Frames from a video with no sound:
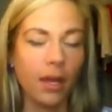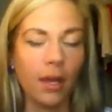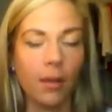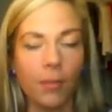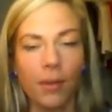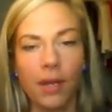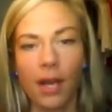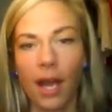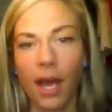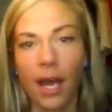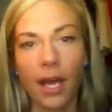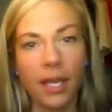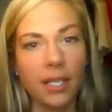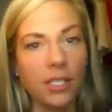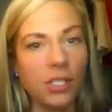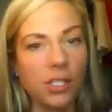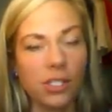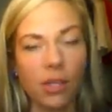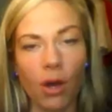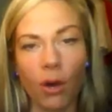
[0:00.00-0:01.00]
But I
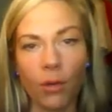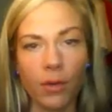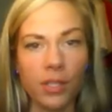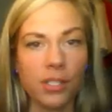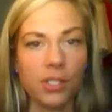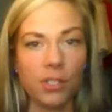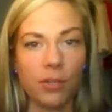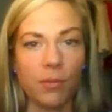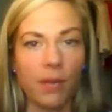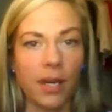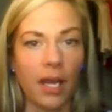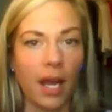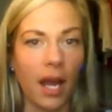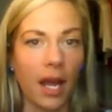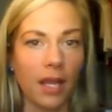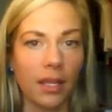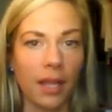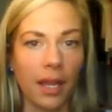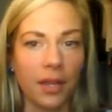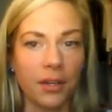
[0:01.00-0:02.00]
just always do my
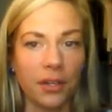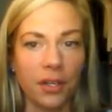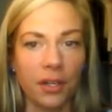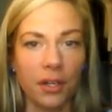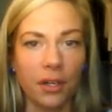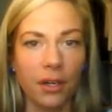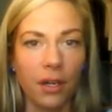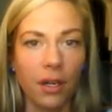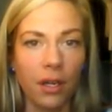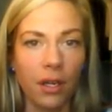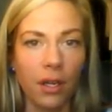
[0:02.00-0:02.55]
eyeliner